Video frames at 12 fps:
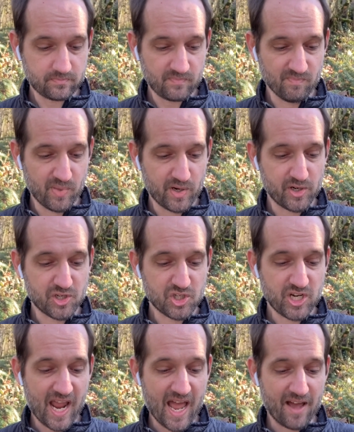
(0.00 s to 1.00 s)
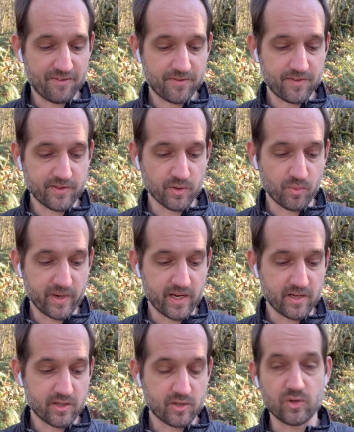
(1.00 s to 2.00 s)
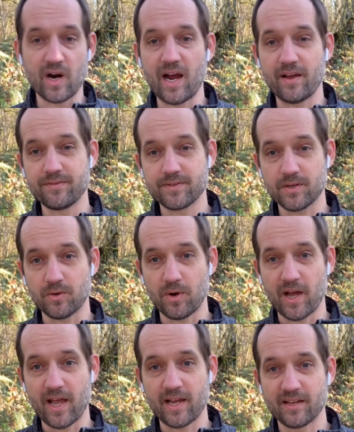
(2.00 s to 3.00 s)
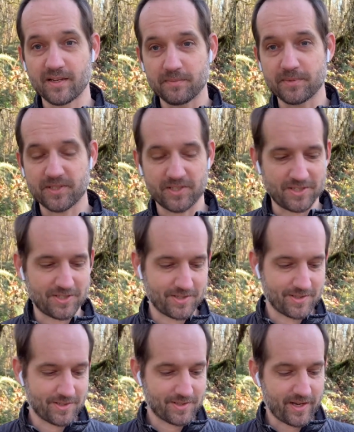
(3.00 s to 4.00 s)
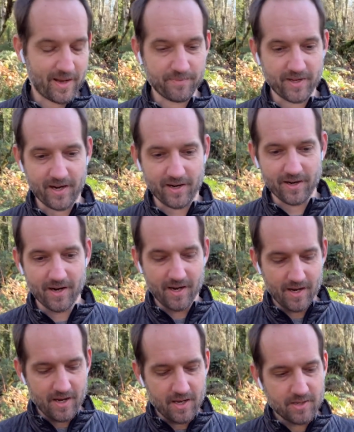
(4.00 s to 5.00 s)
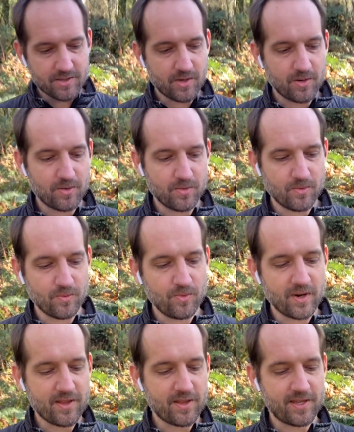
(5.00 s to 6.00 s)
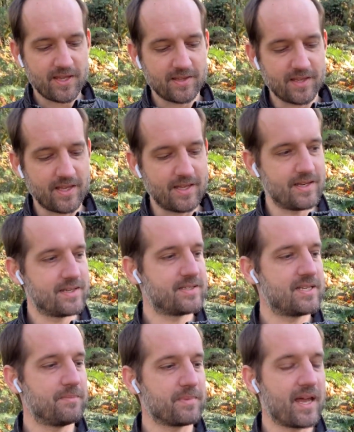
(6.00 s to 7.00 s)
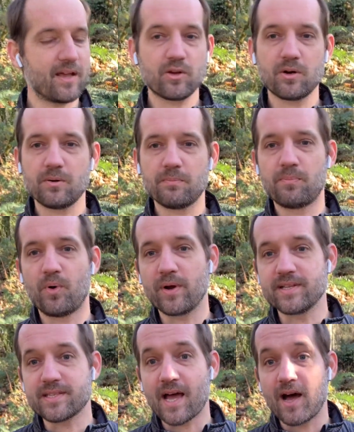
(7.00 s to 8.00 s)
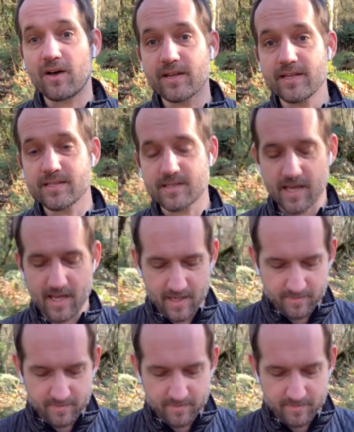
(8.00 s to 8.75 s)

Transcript: but are chaff that the wind drives away. I'm just gonna stop there. So one of the things that Tim Keller points out is that